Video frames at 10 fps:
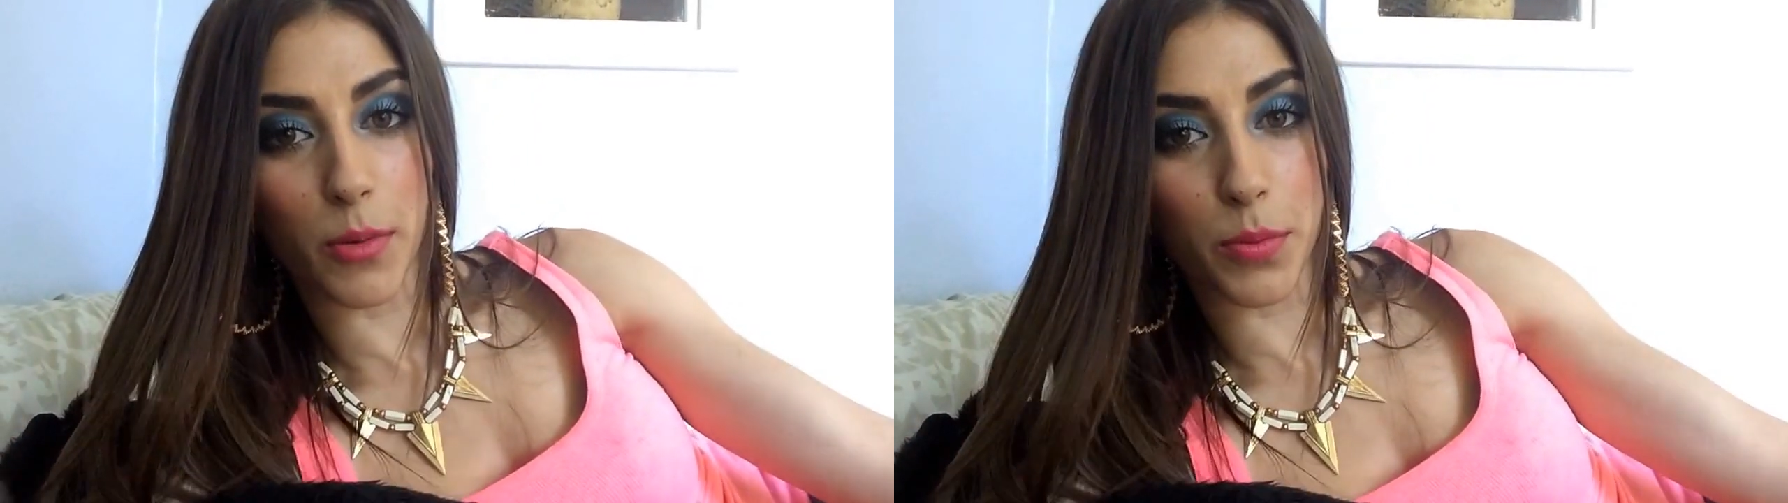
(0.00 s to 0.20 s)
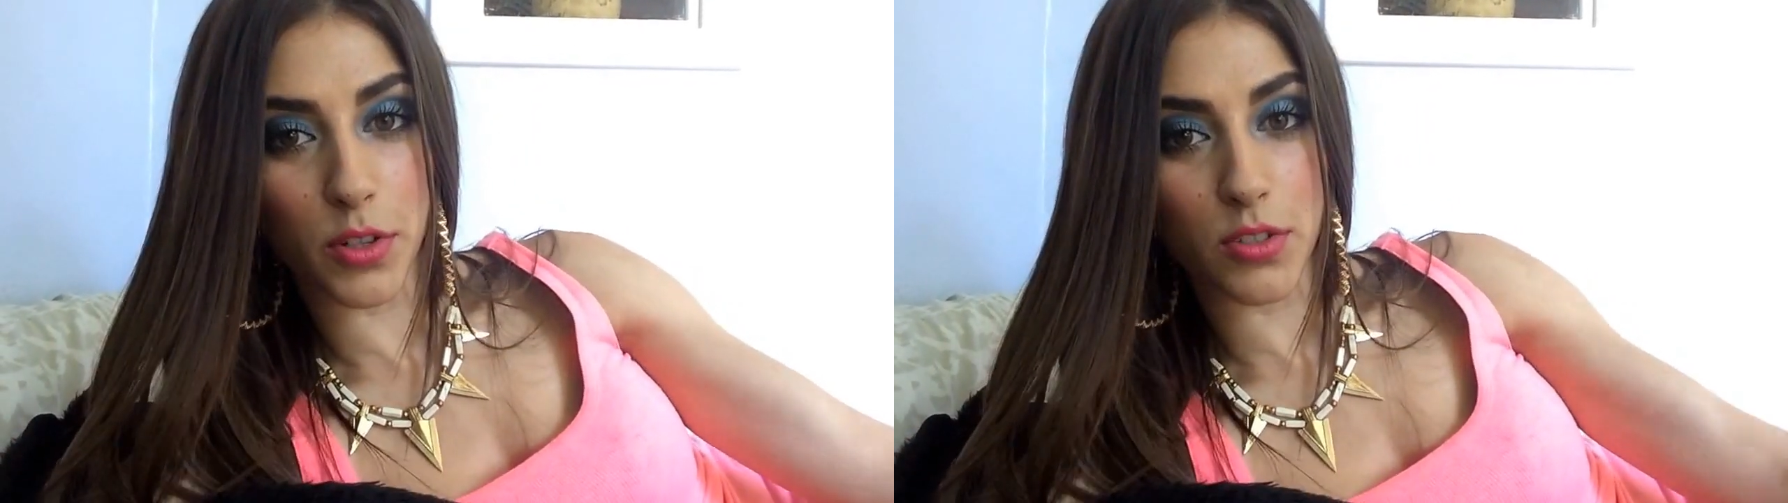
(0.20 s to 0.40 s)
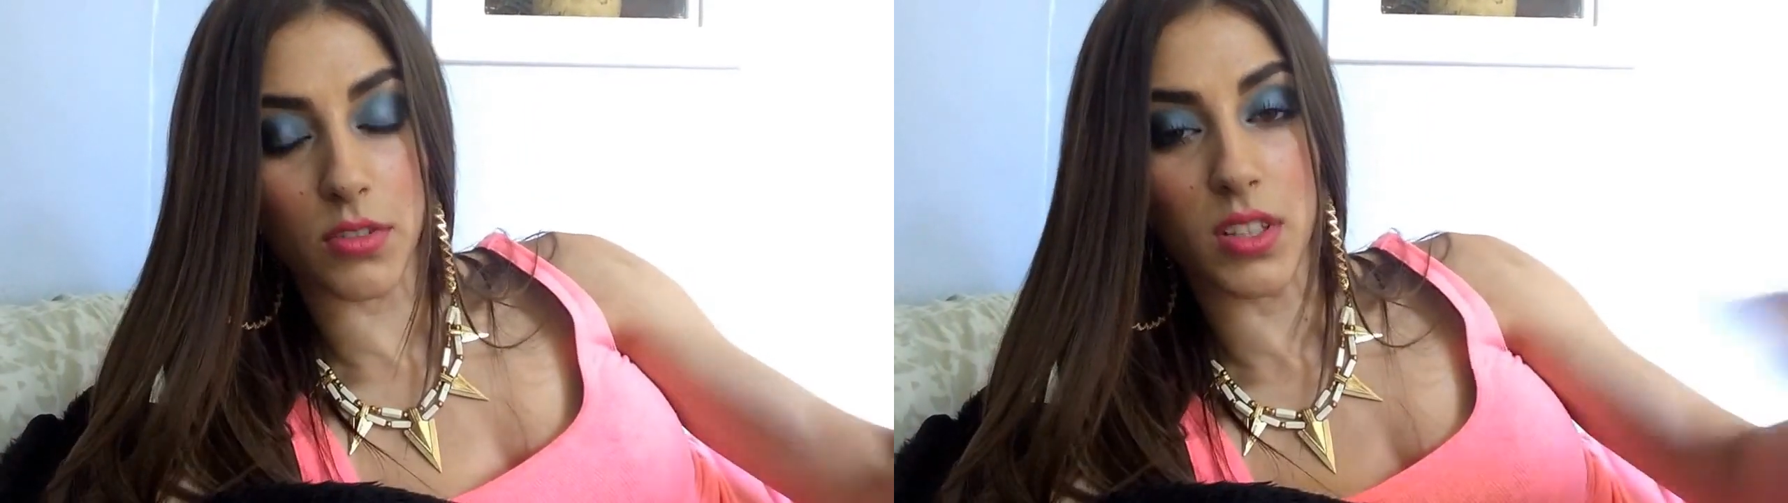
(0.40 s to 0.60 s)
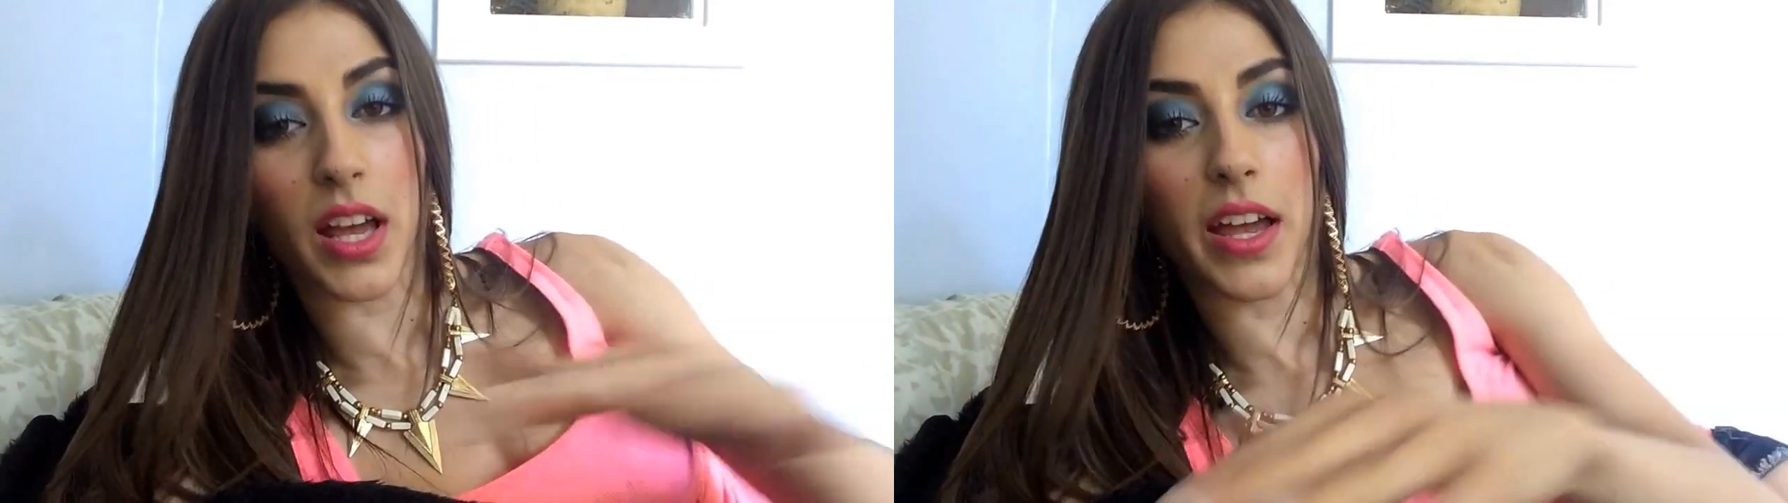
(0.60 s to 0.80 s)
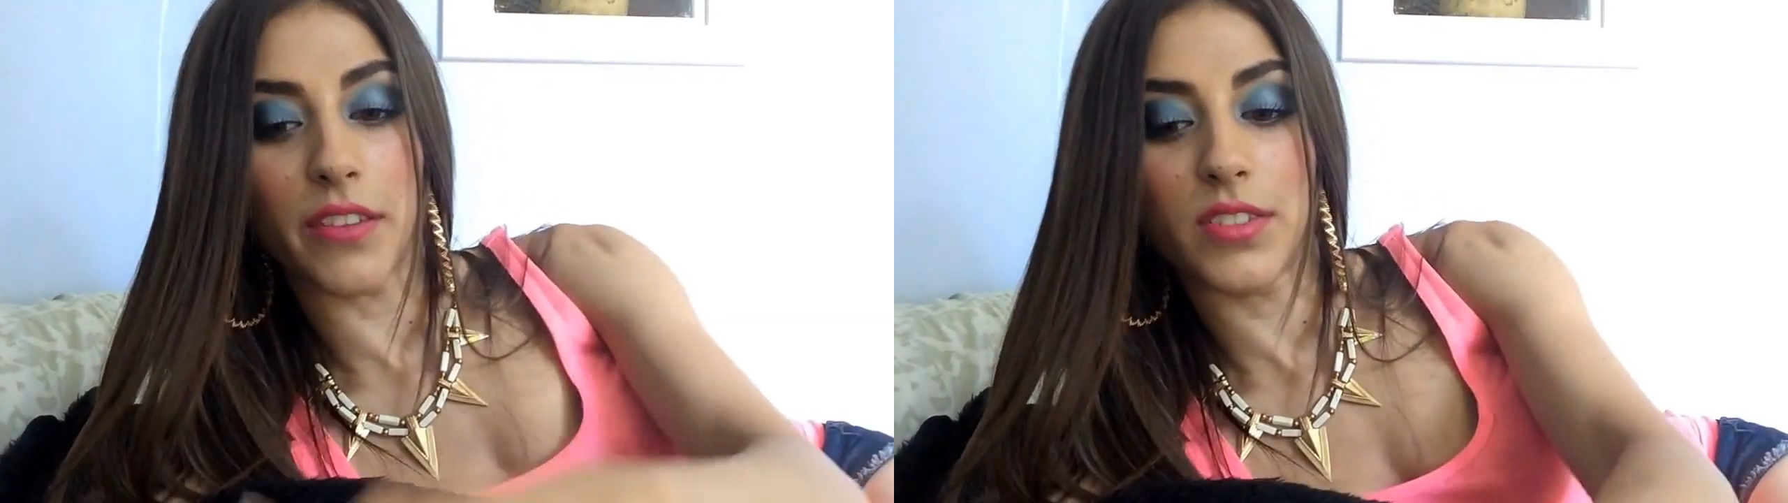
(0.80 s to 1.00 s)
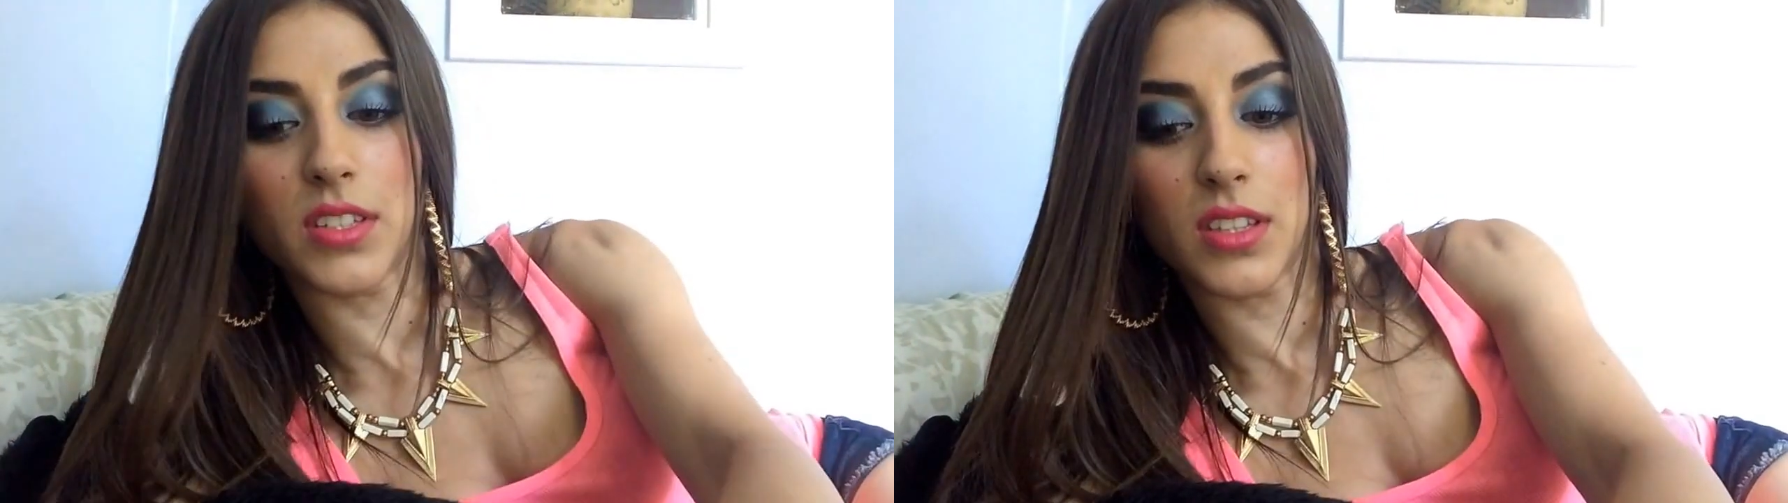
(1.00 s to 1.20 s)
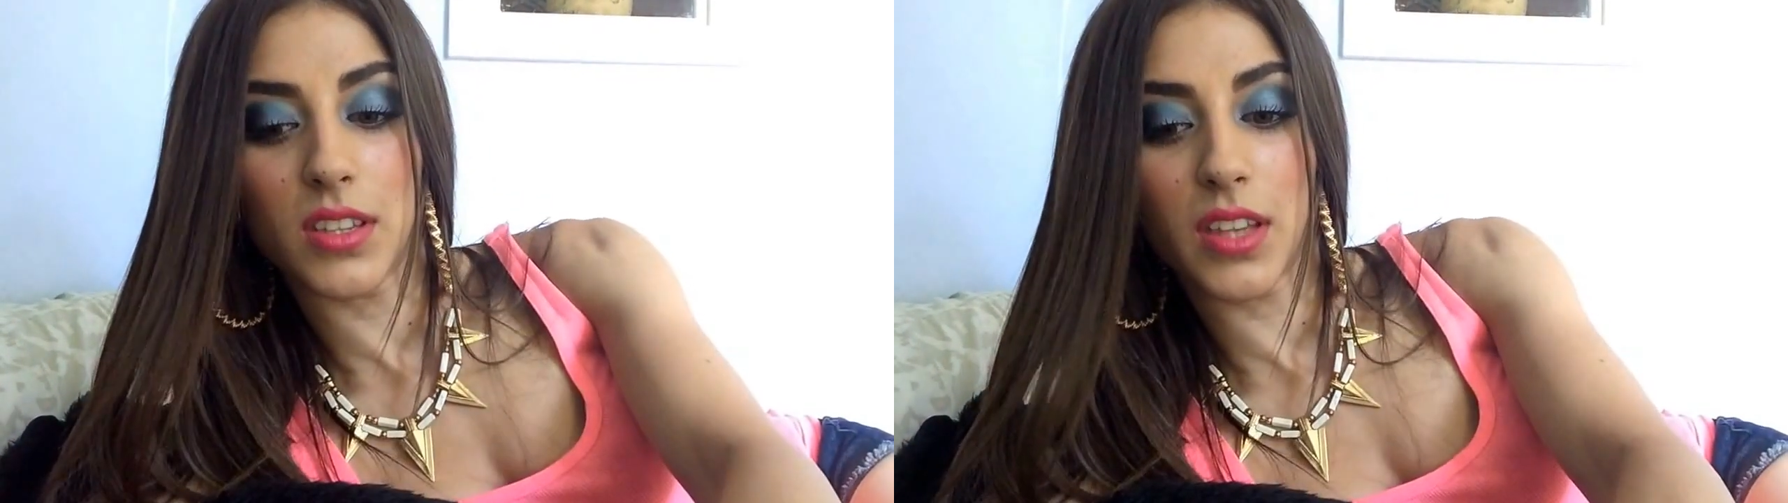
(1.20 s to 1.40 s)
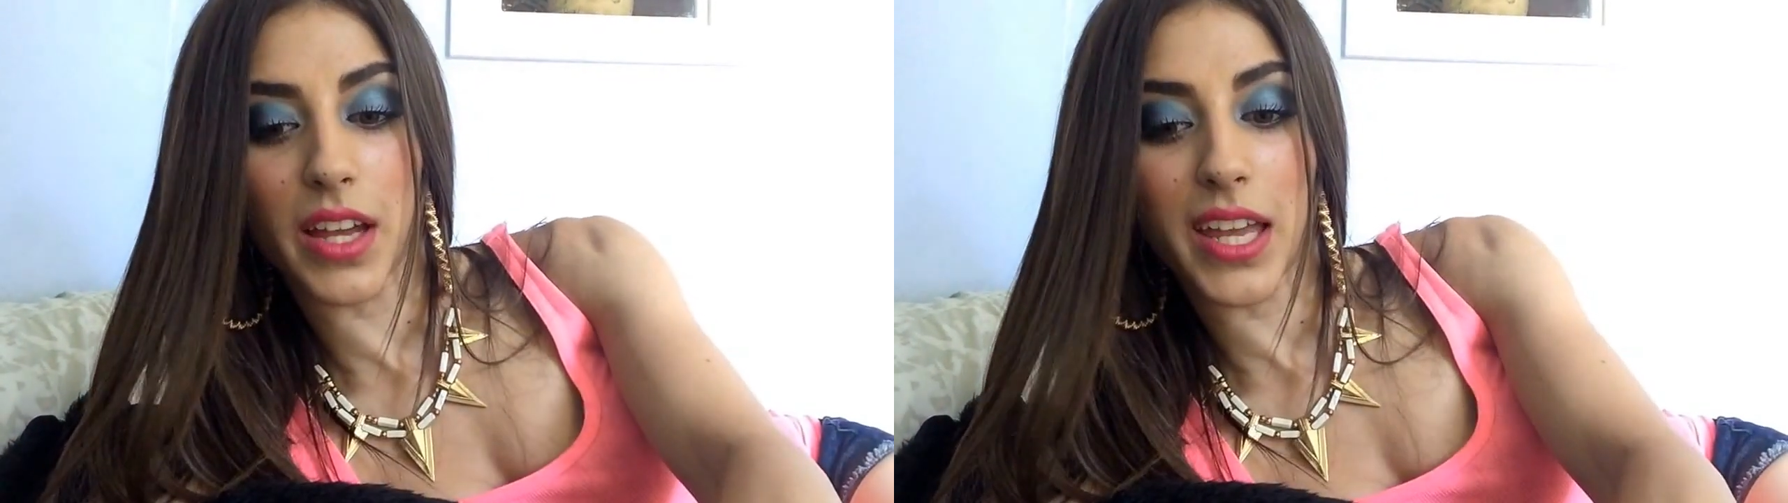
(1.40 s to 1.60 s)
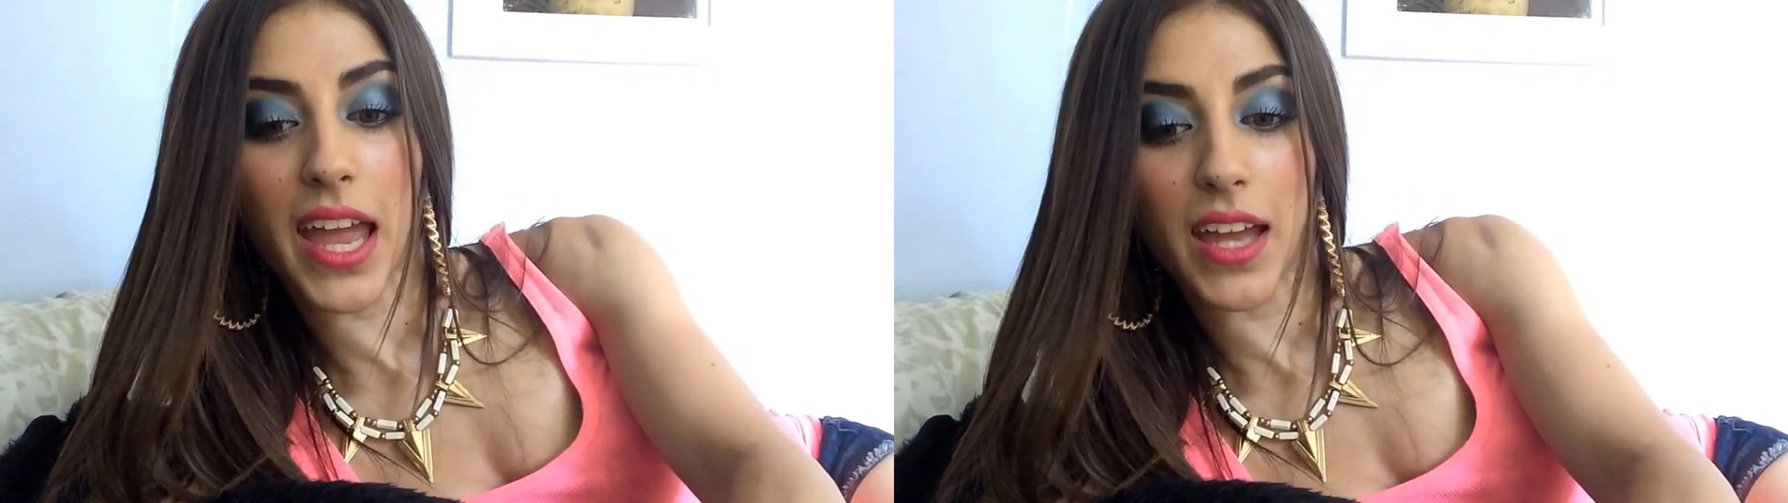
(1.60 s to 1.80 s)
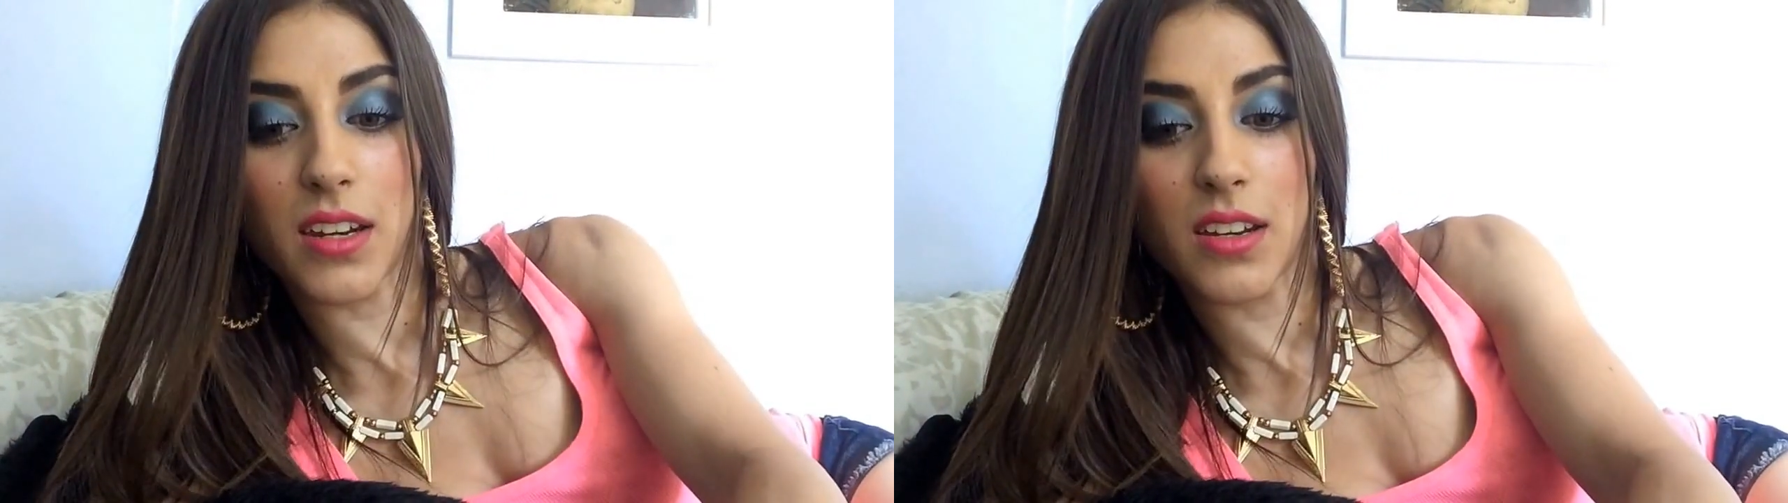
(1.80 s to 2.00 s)
personal lives that
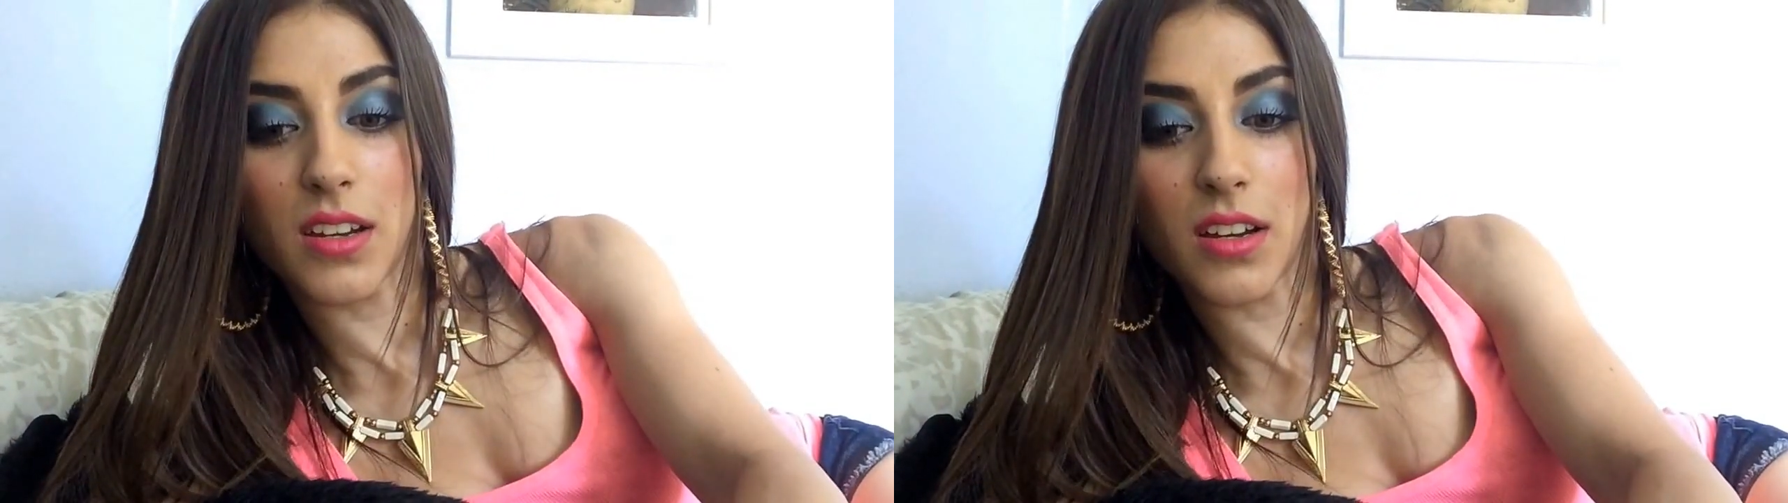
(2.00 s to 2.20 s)
can